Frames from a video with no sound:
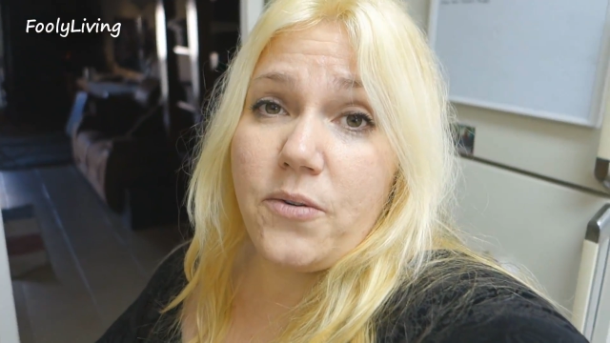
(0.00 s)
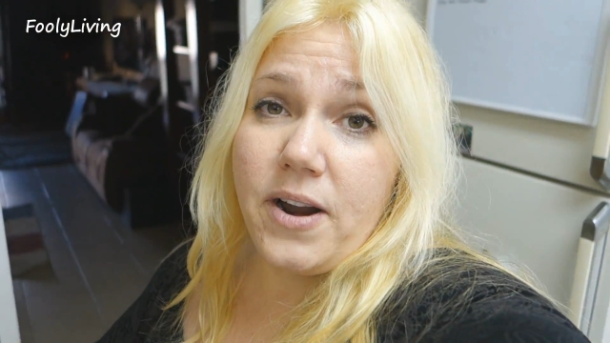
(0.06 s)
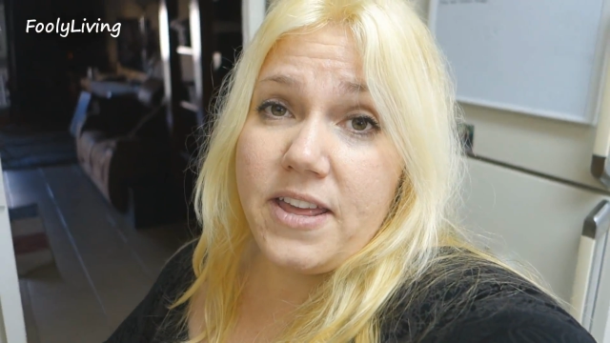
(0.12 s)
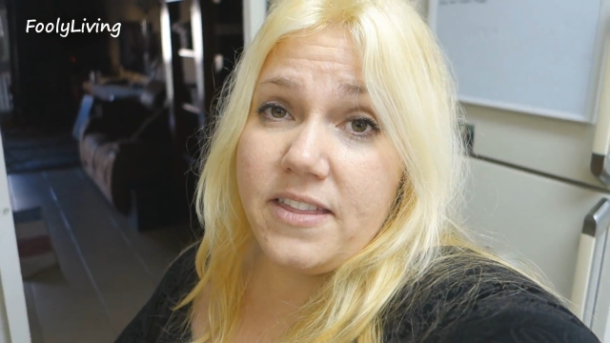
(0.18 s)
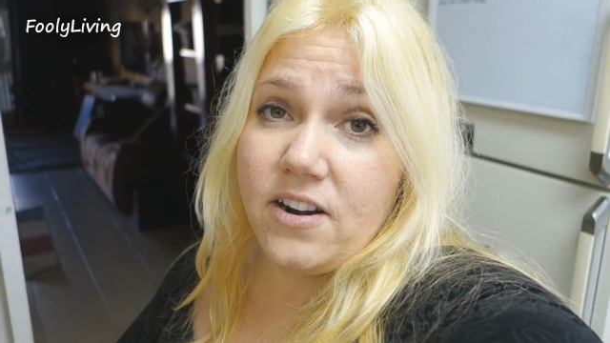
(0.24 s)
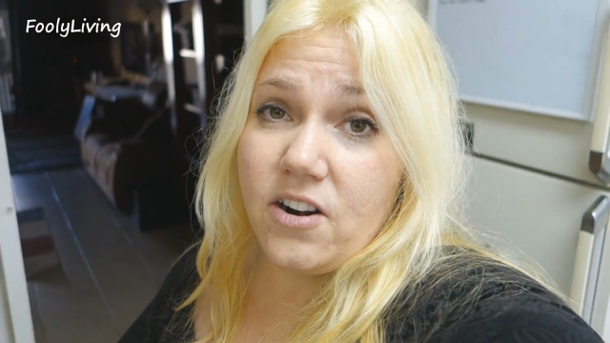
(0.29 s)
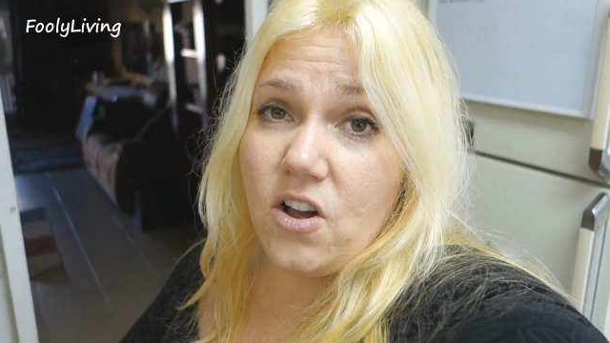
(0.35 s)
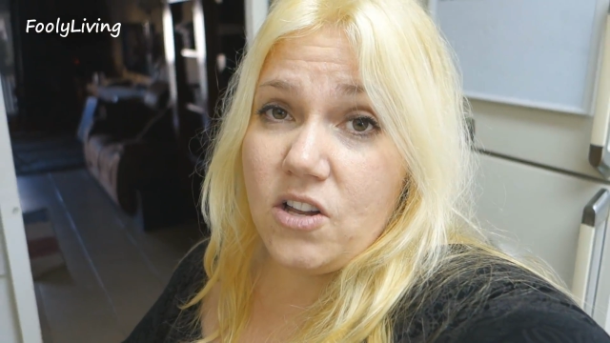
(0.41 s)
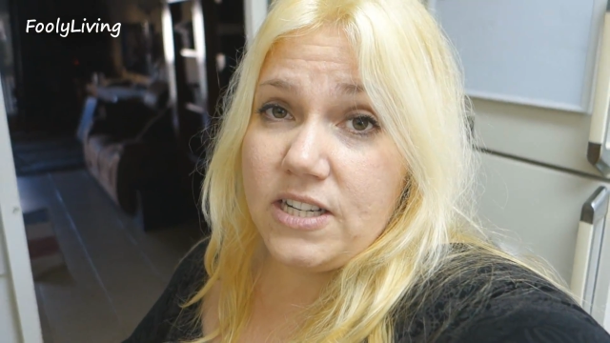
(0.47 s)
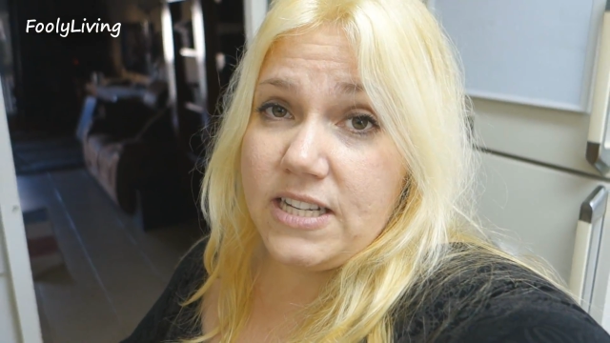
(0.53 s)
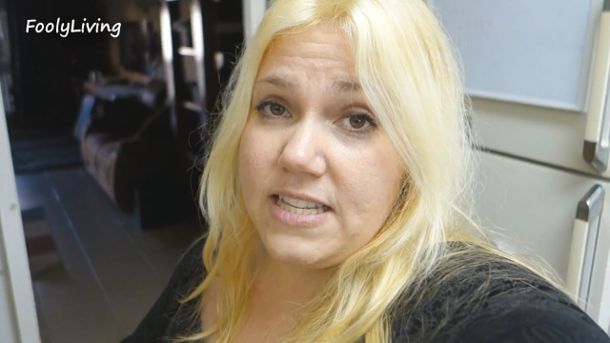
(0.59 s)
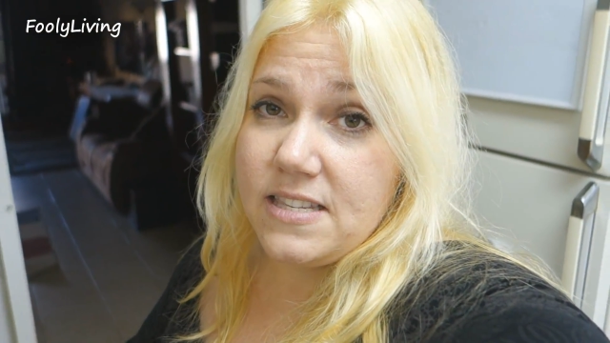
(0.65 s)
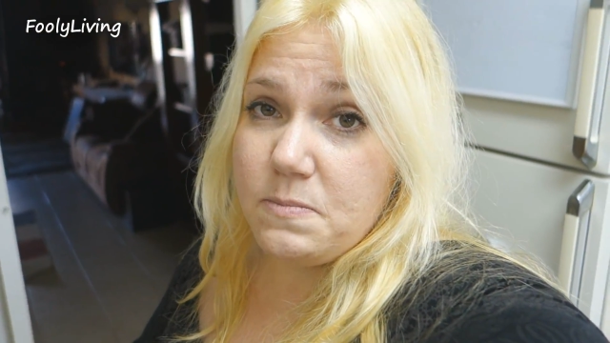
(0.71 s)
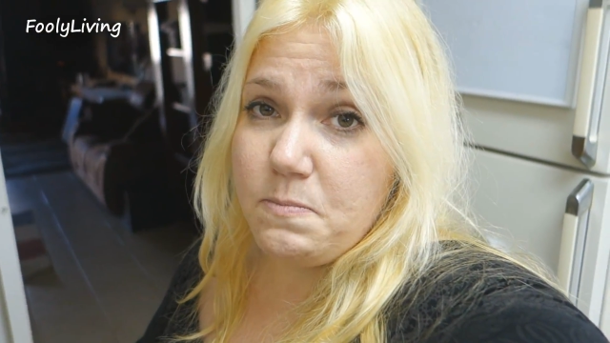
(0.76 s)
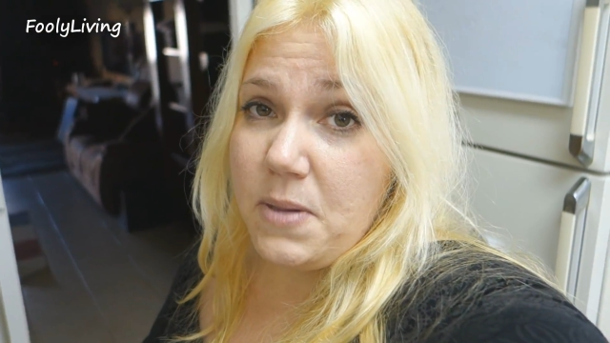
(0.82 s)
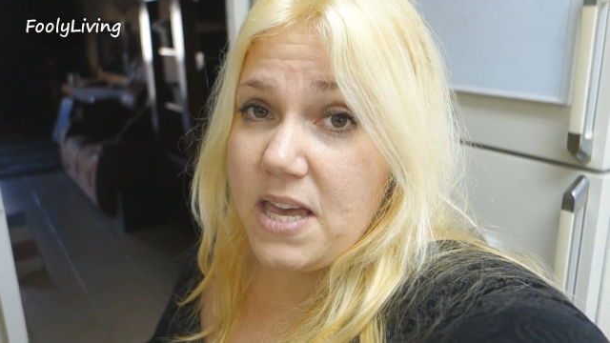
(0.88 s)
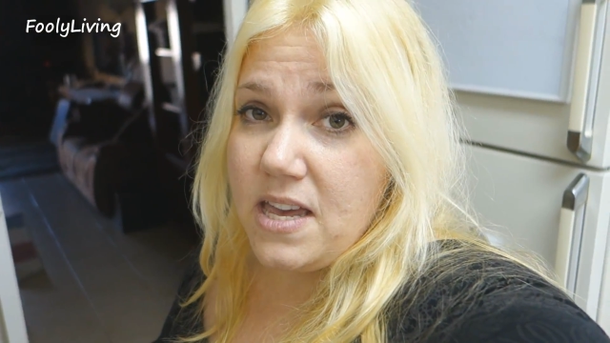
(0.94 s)
right there on
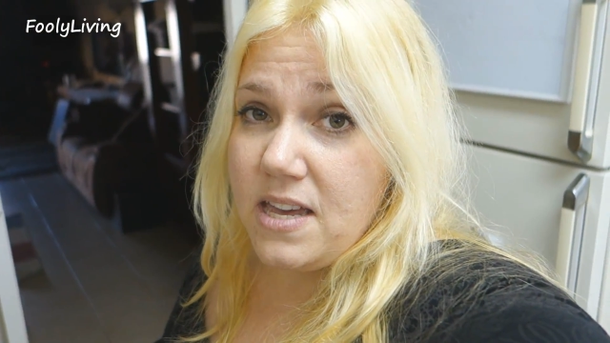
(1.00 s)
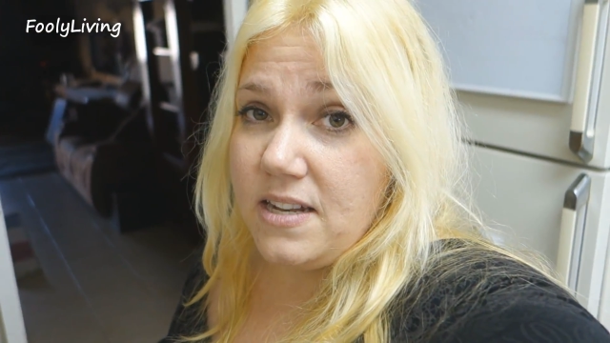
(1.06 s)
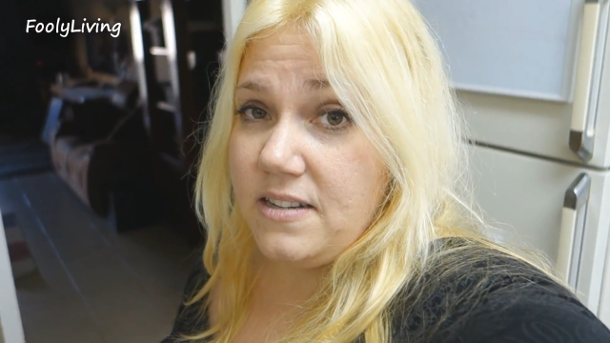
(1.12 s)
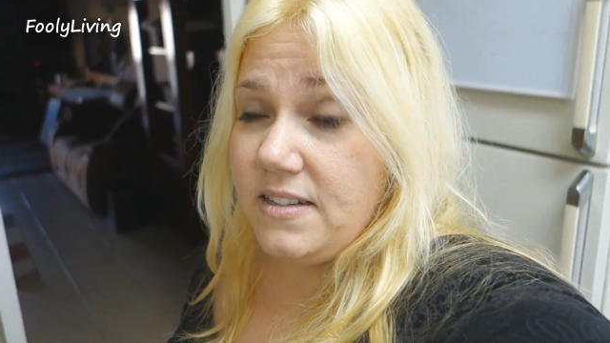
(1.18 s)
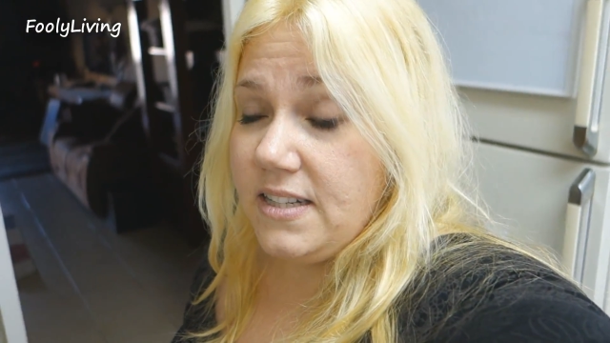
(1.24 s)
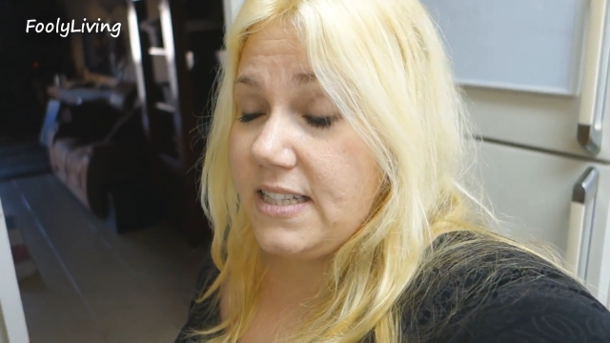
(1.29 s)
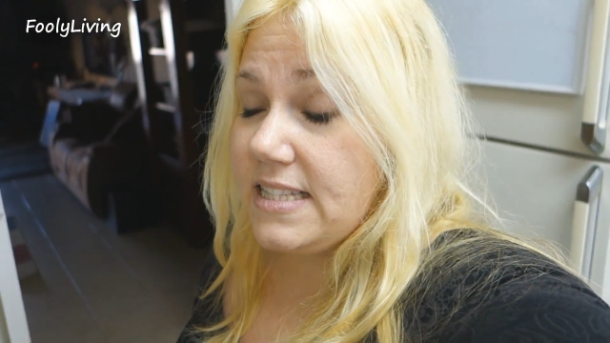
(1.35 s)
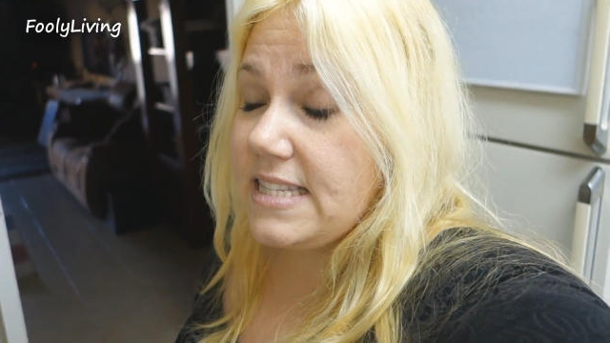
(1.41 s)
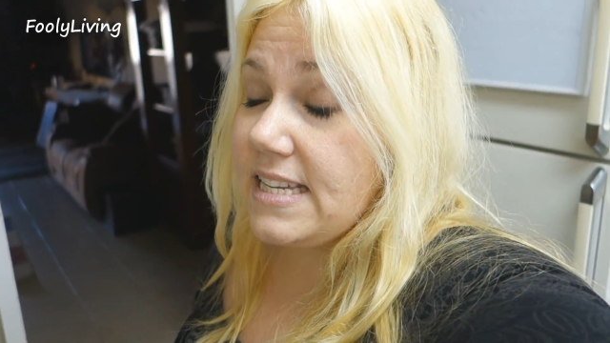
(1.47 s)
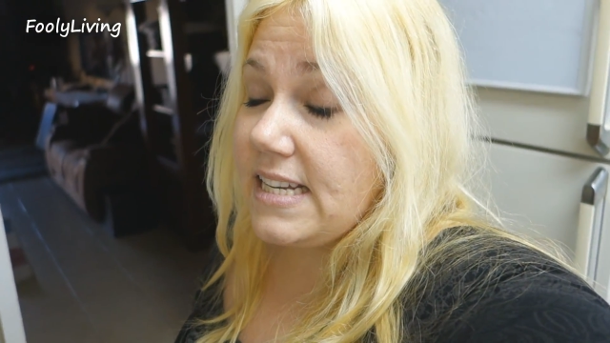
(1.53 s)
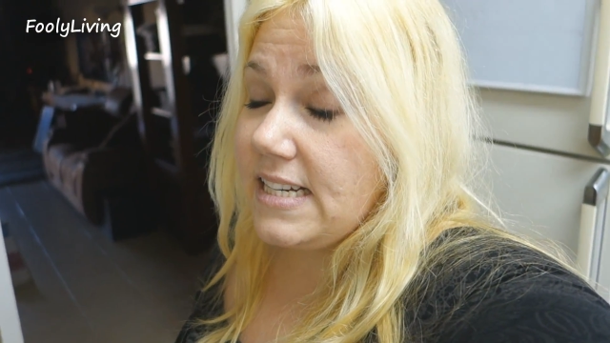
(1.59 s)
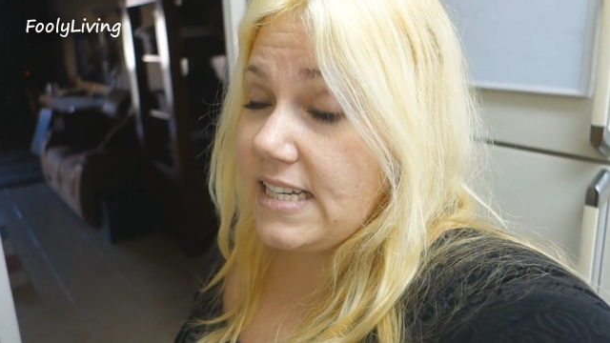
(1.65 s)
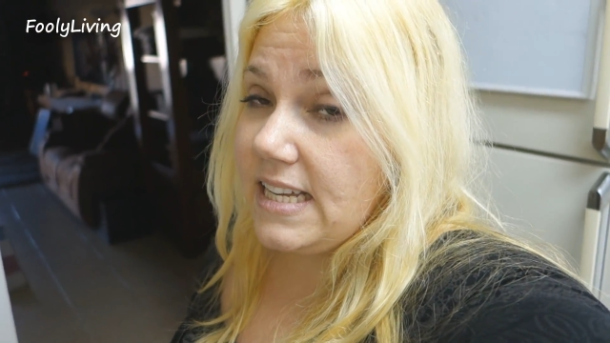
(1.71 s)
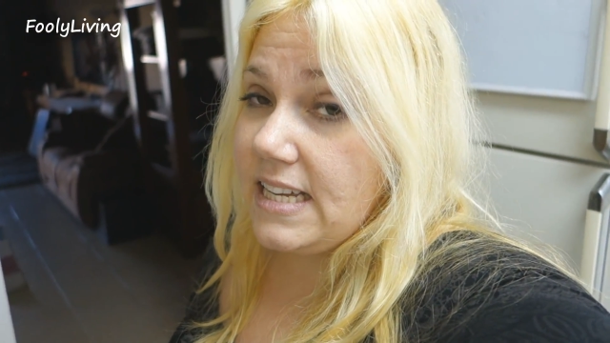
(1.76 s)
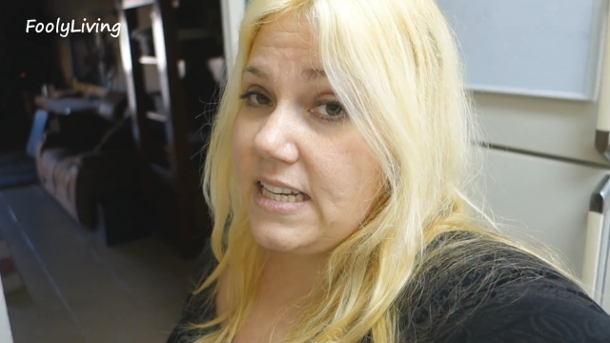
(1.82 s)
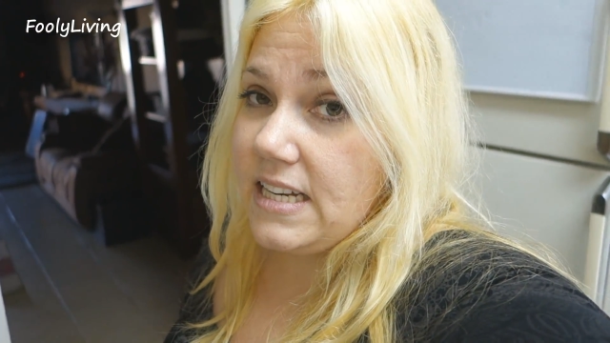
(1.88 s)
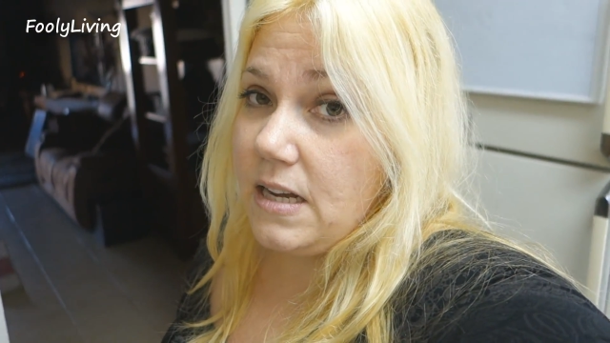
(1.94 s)
his bed instead
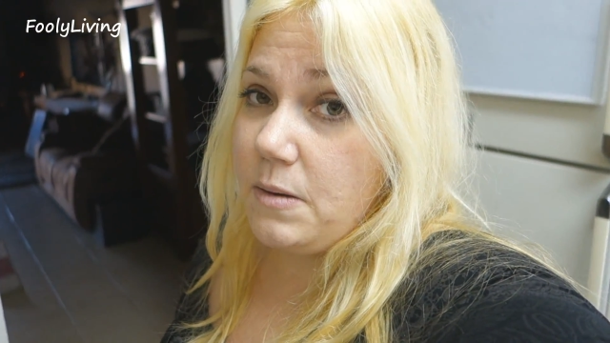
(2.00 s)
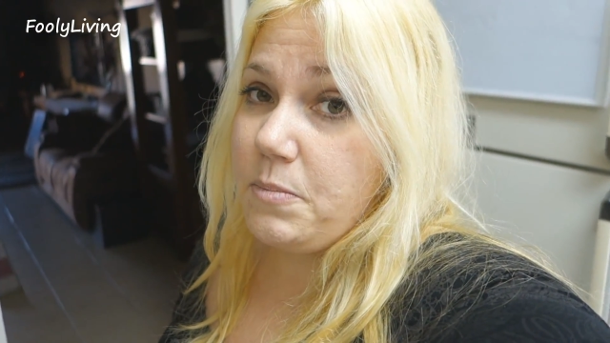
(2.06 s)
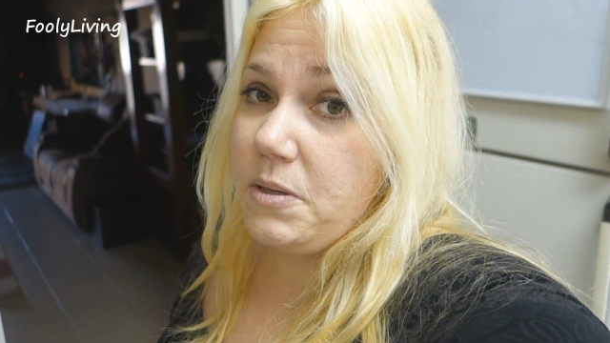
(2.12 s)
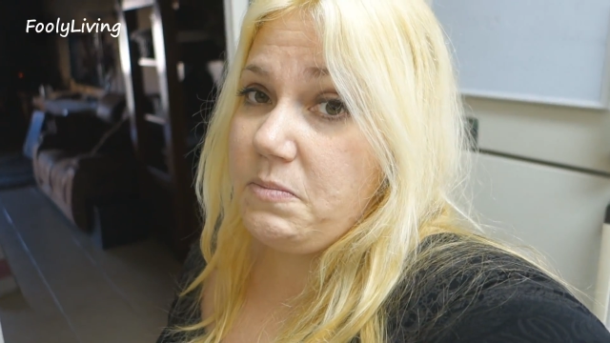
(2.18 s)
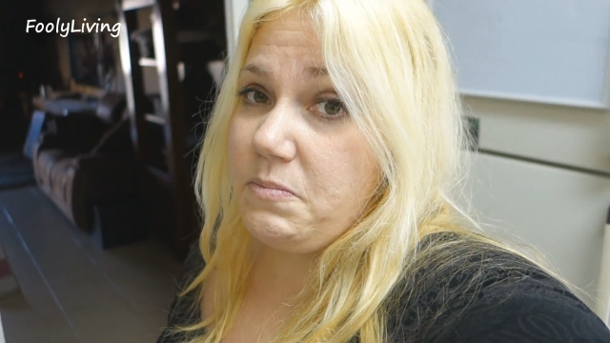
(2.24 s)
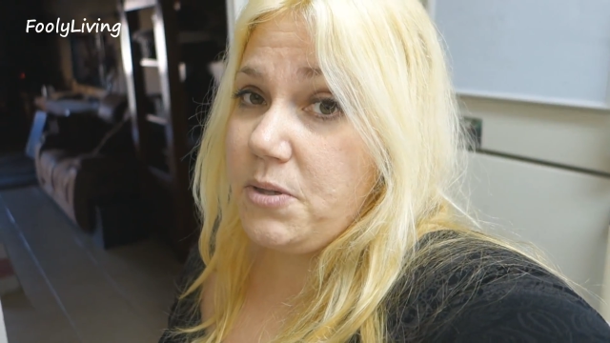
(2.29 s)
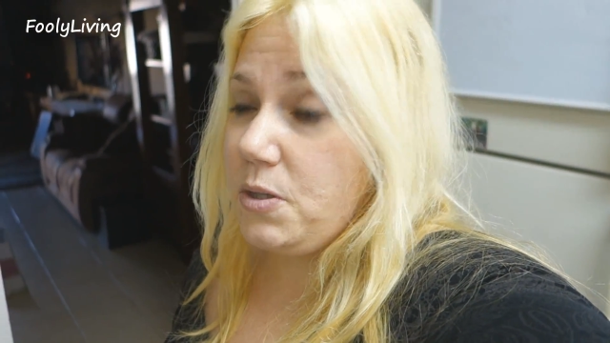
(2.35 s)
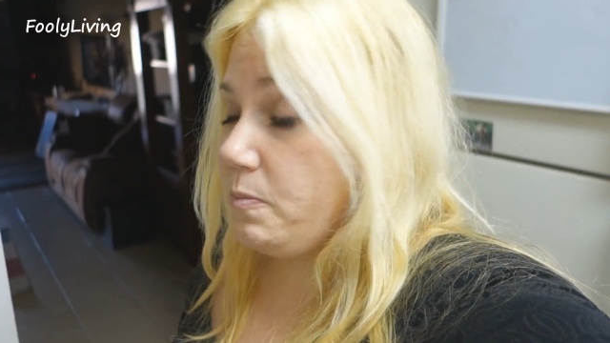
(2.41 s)
of getting up and